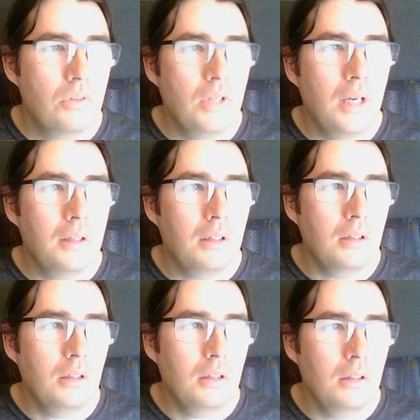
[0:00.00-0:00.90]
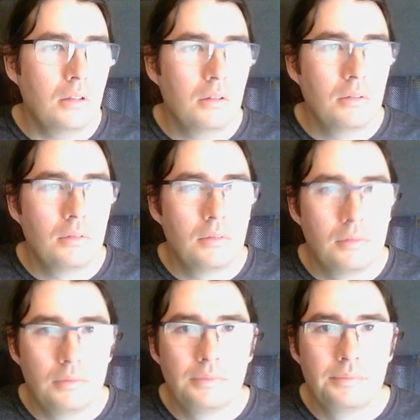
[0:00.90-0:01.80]
looking forward to seeing you paint it
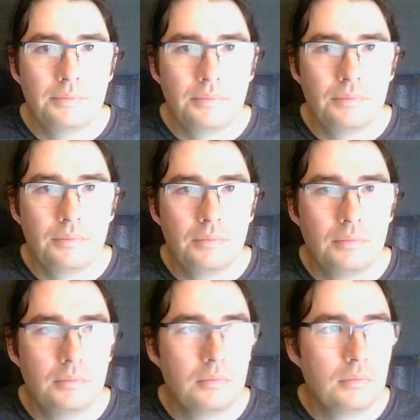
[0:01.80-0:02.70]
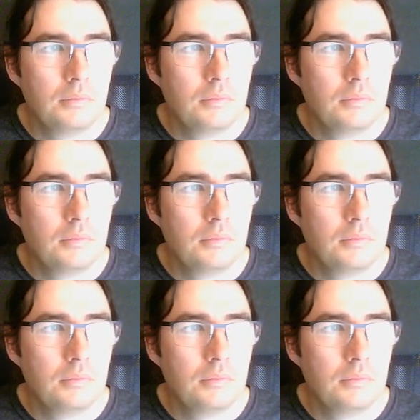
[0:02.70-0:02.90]
all up and everything. They said.